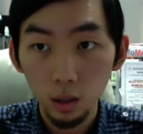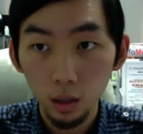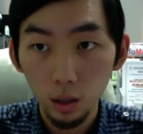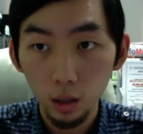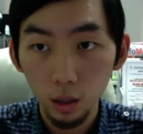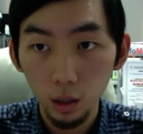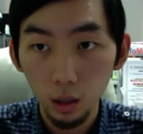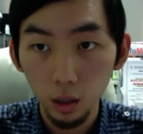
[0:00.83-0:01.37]

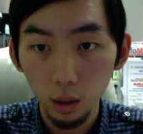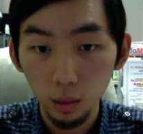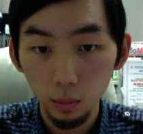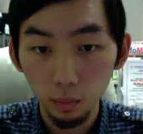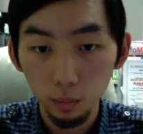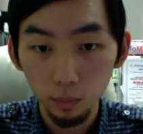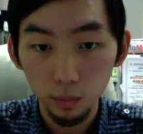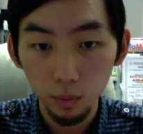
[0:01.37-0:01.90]

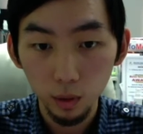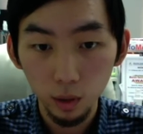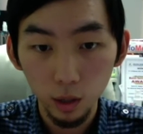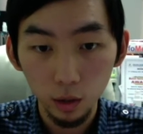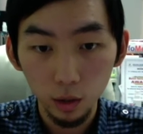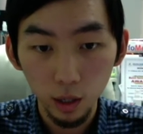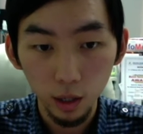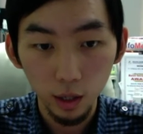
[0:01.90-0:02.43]

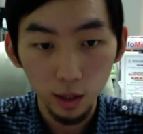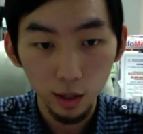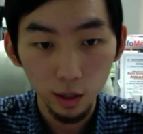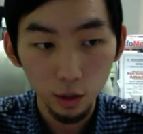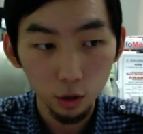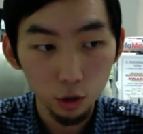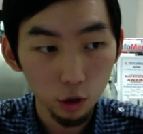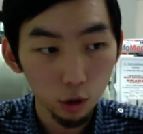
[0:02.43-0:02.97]
Okay,
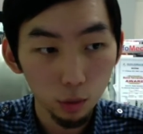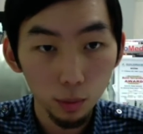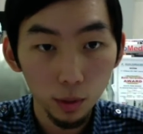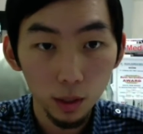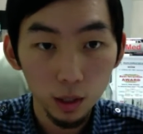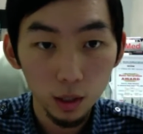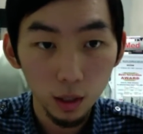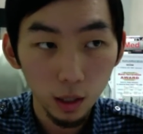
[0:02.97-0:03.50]
YouTube
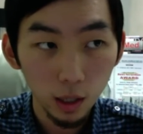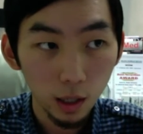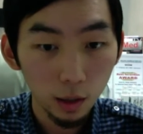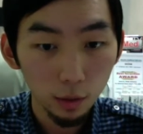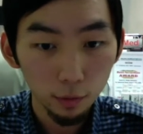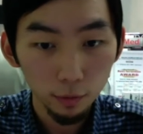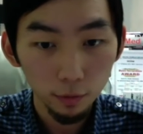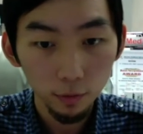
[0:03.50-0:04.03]
is
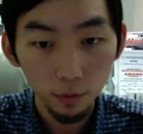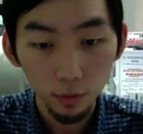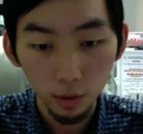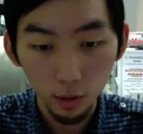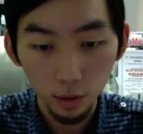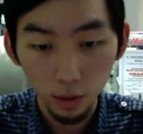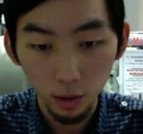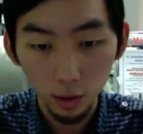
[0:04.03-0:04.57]
live,
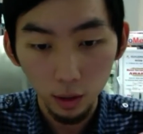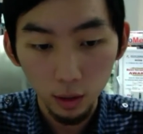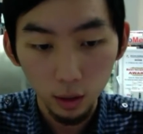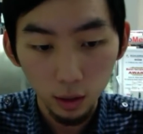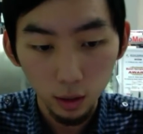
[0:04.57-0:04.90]
I think.